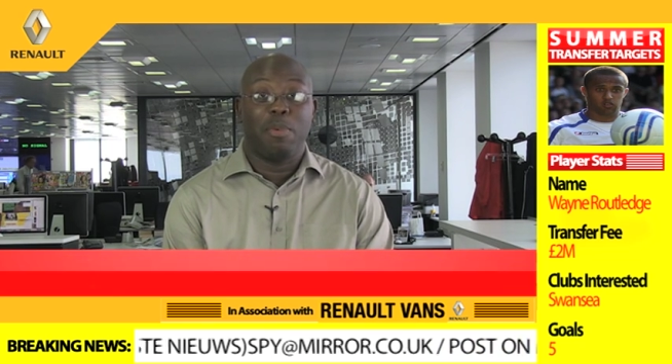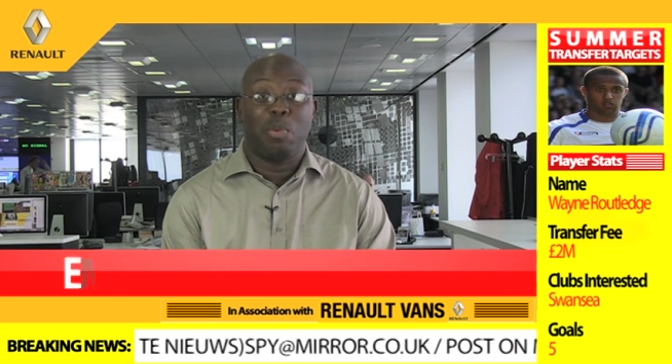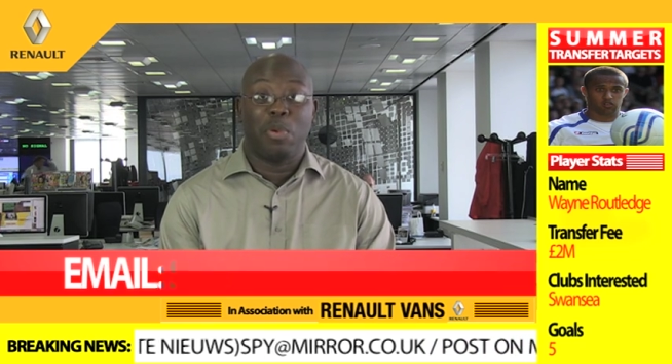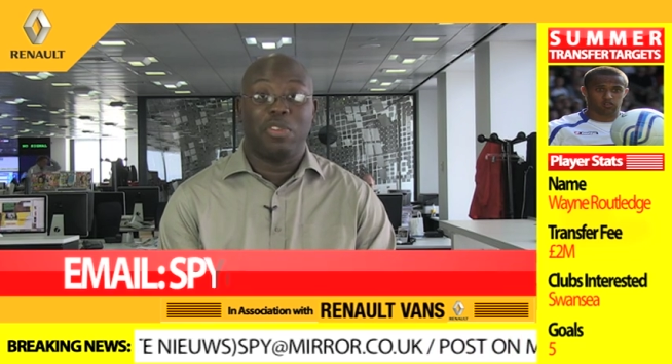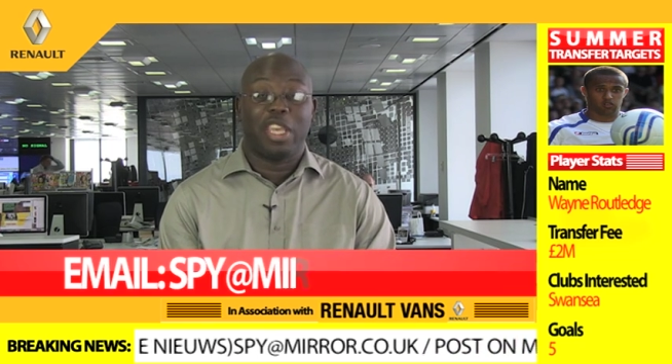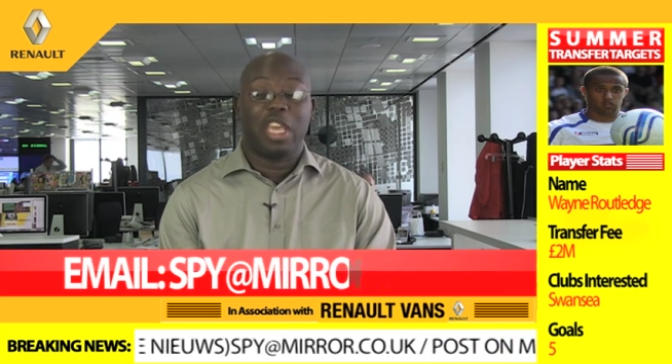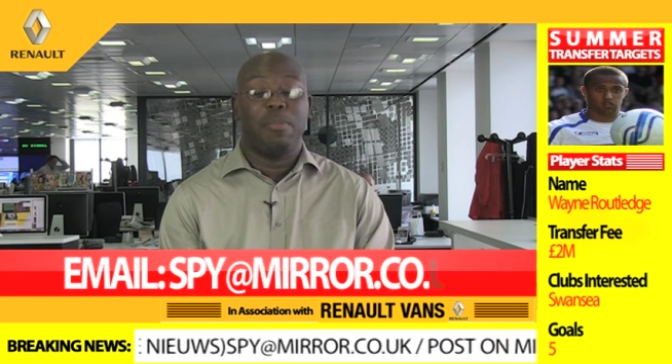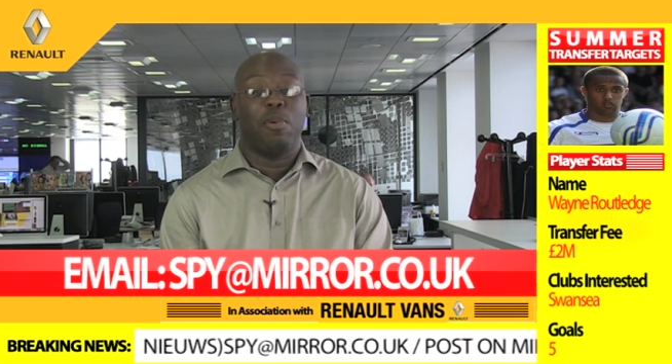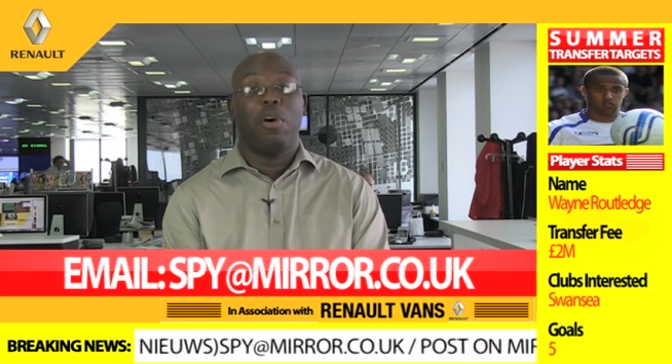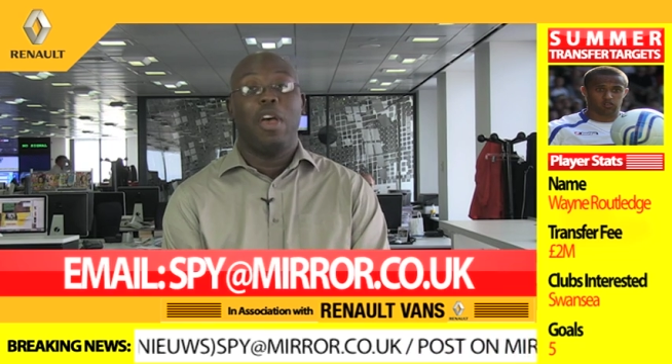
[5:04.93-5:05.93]
We won't take any
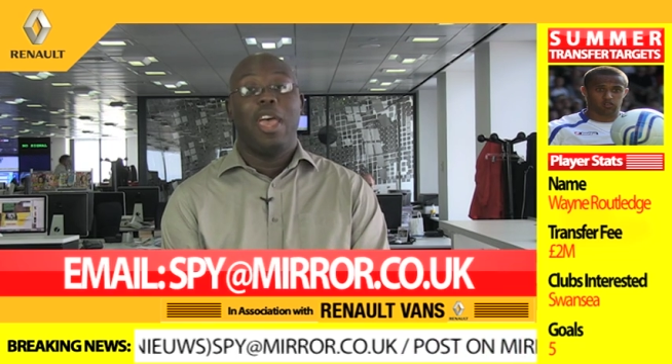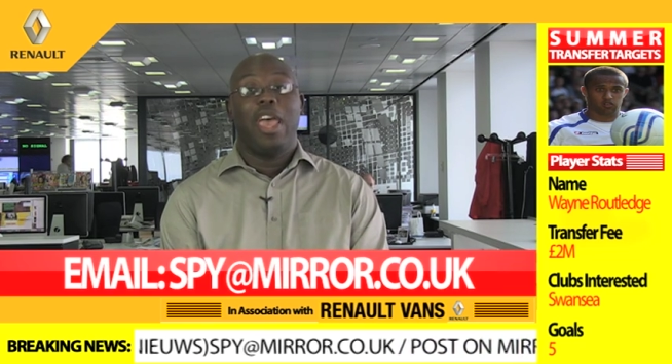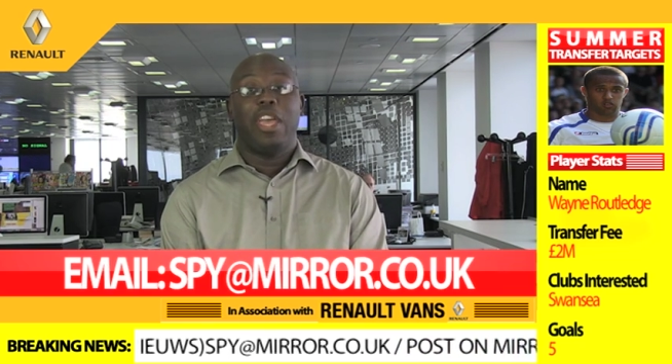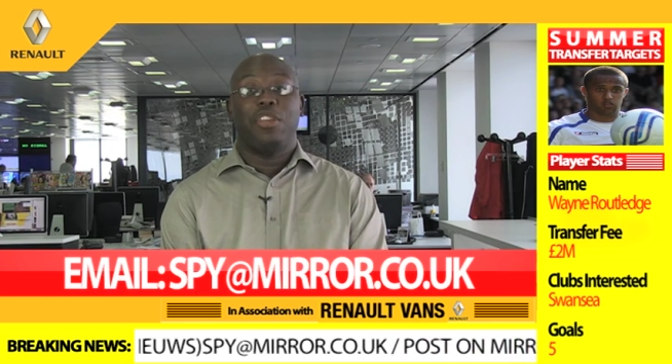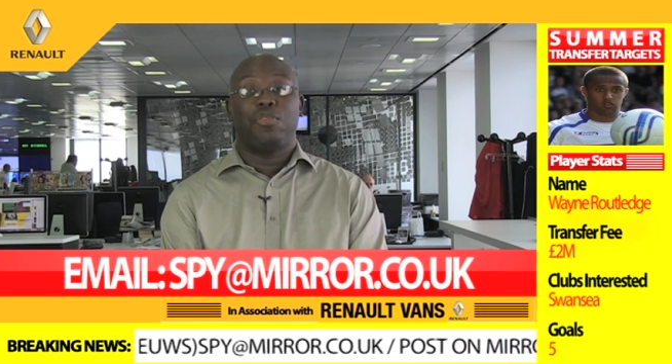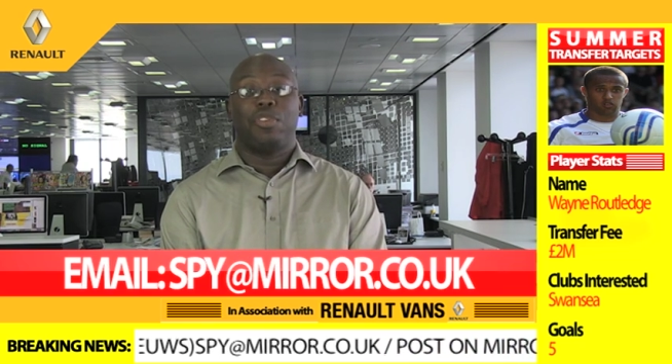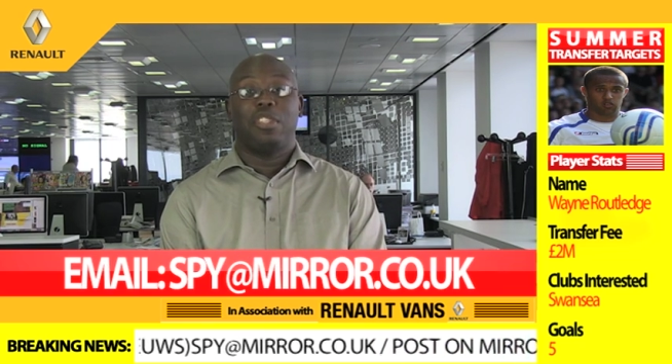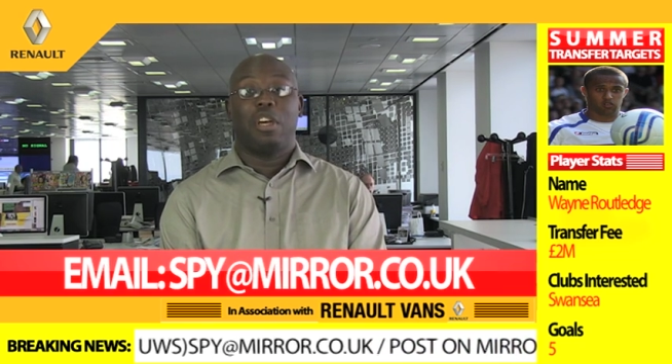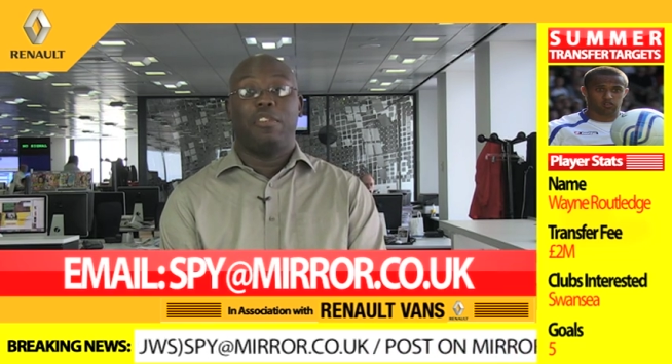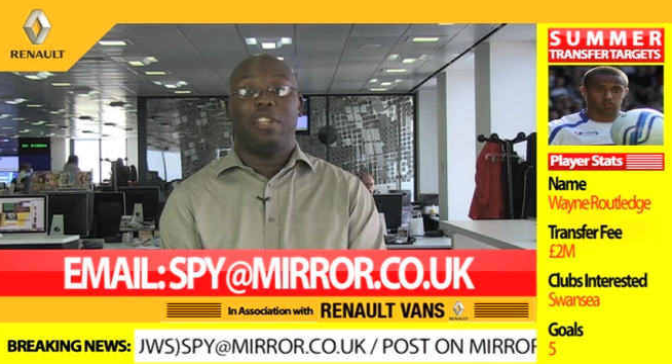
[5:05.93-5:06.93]
more entries
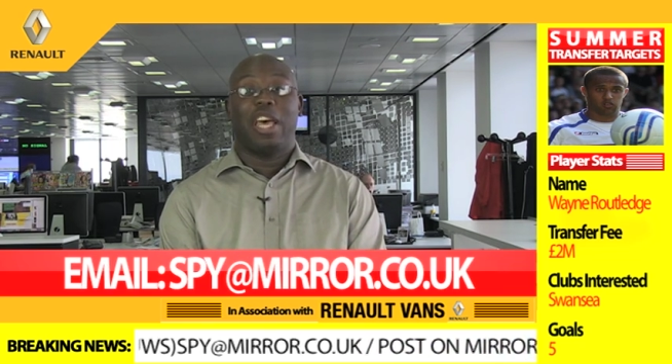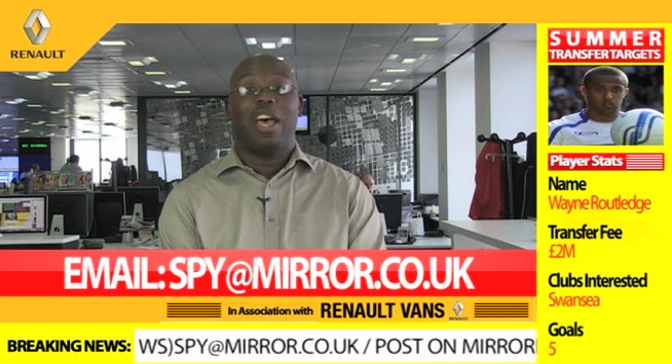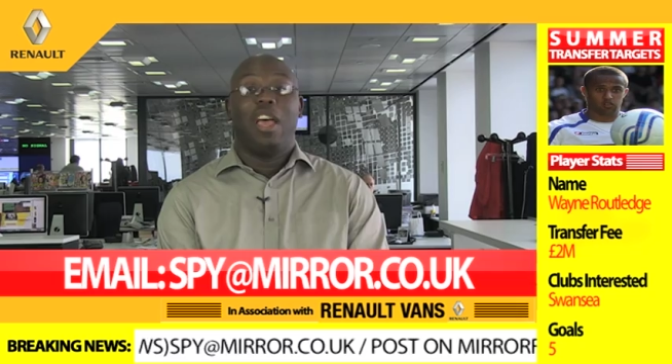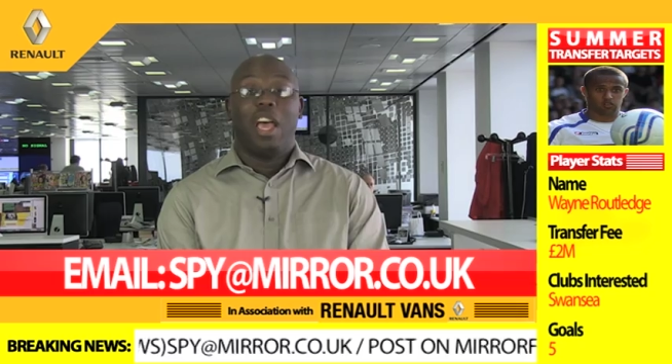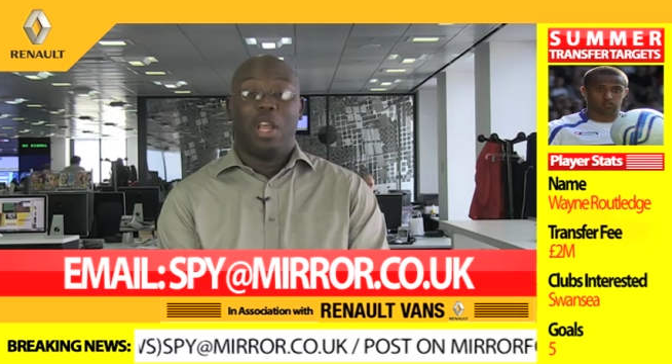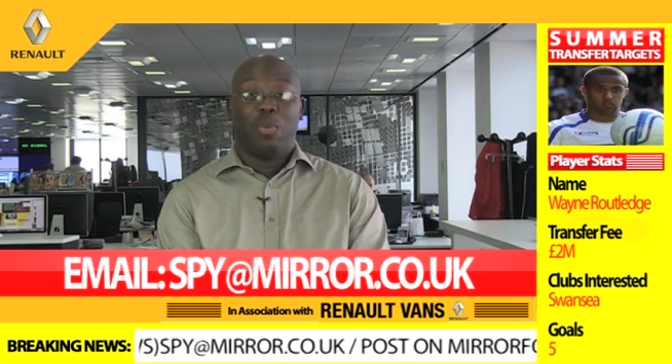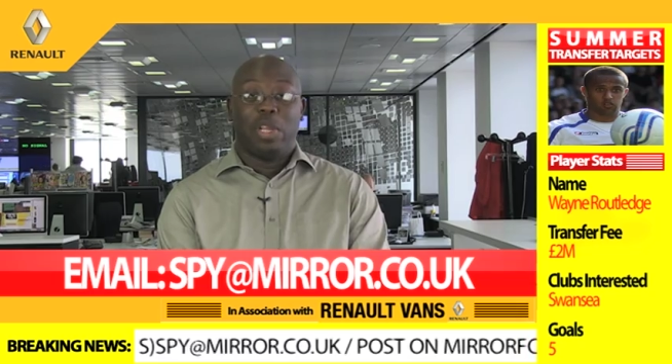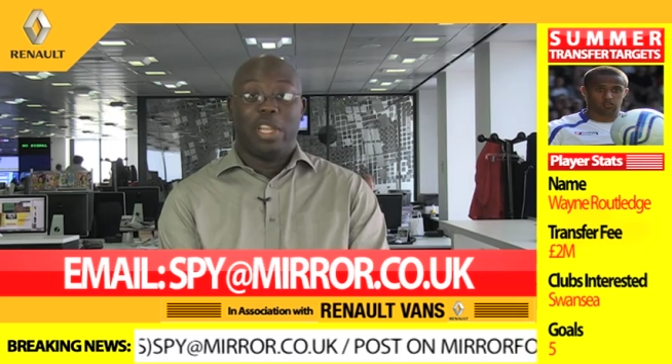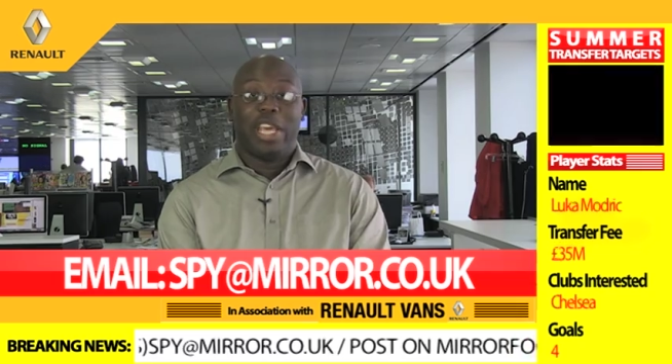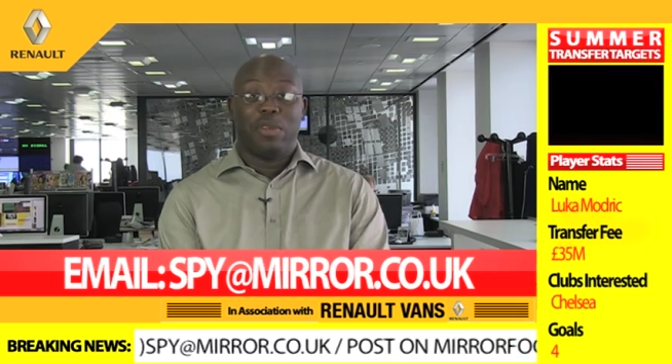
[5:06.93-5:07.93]
after that, and
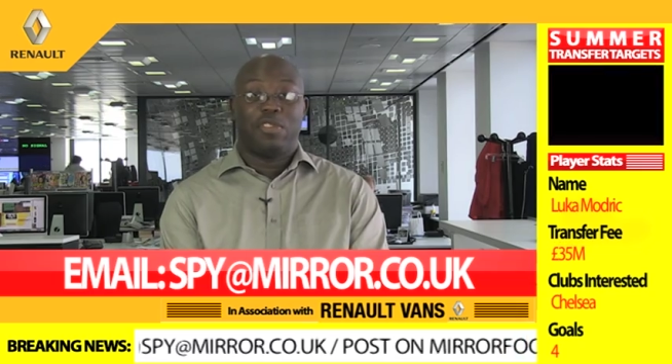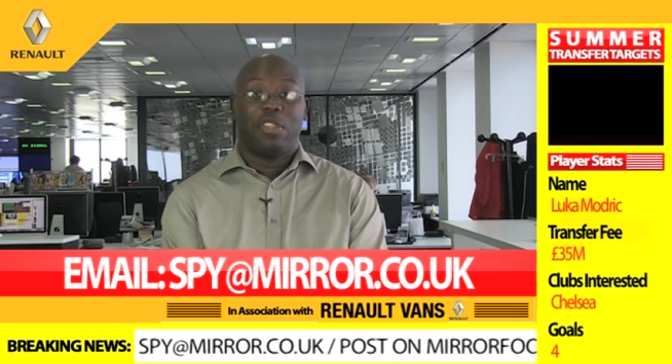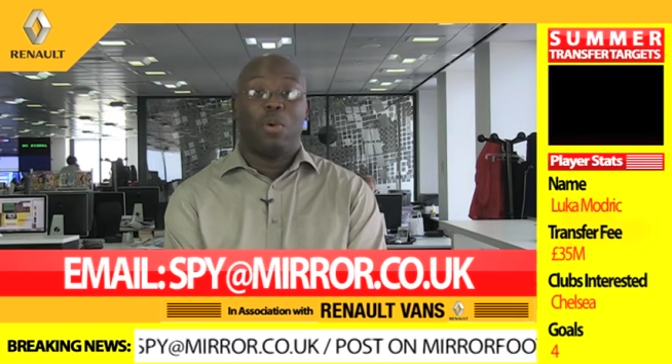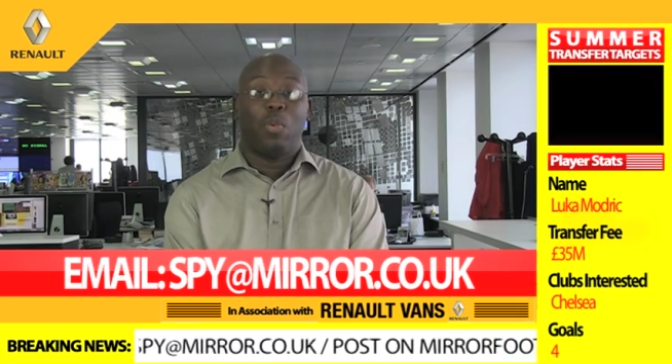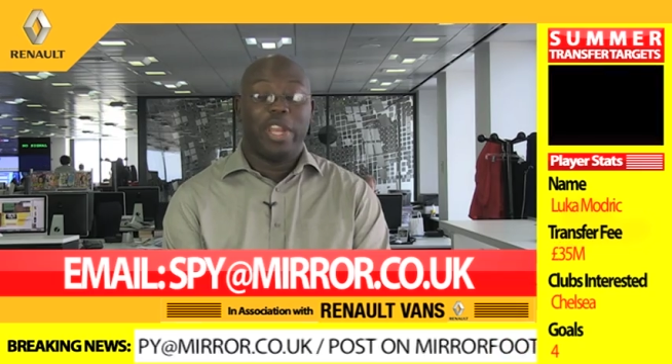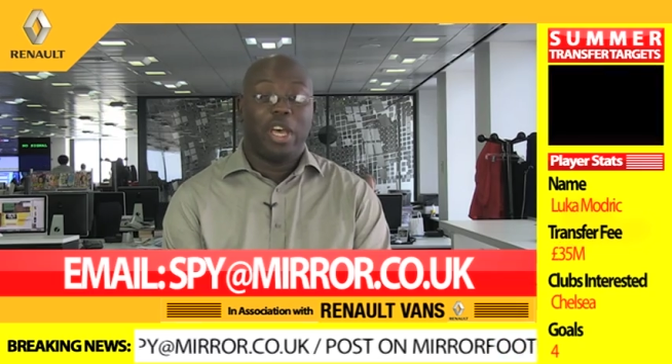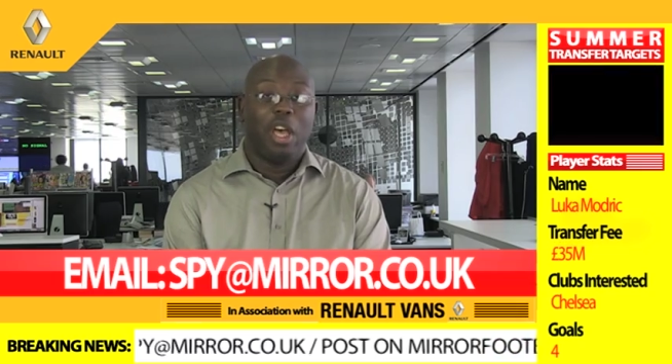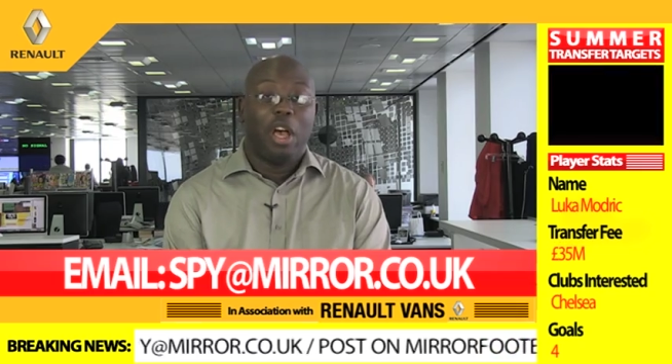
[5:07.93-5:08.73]
we'll announce a winner